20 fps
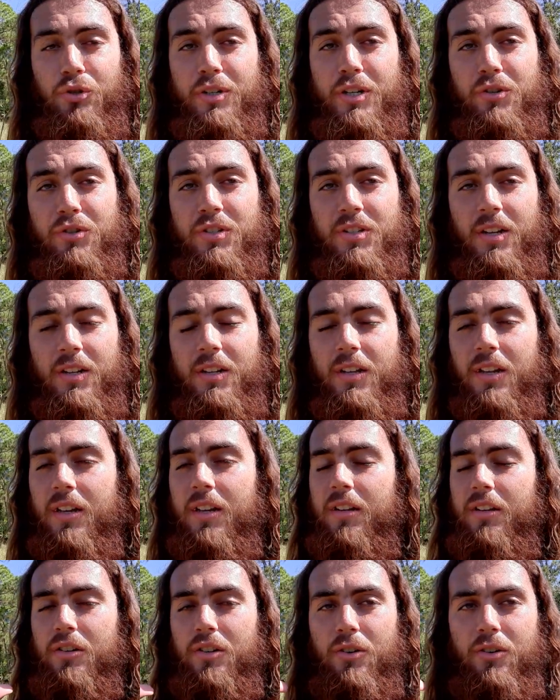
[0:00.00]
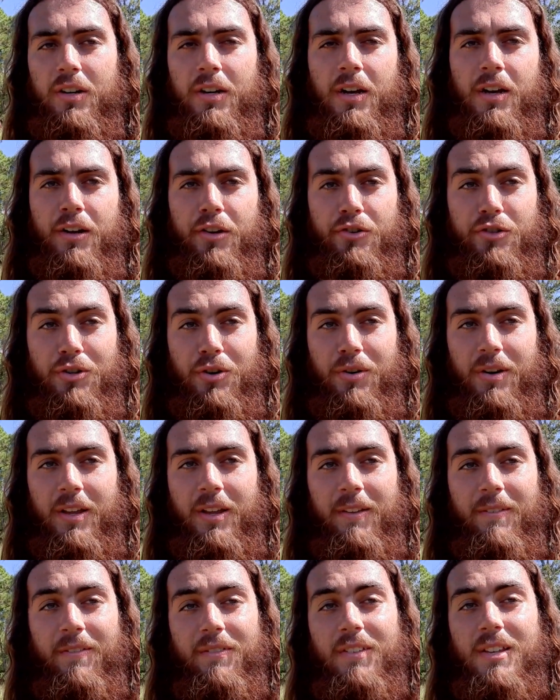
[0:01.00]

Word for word: your Sunday and Journey on a Journey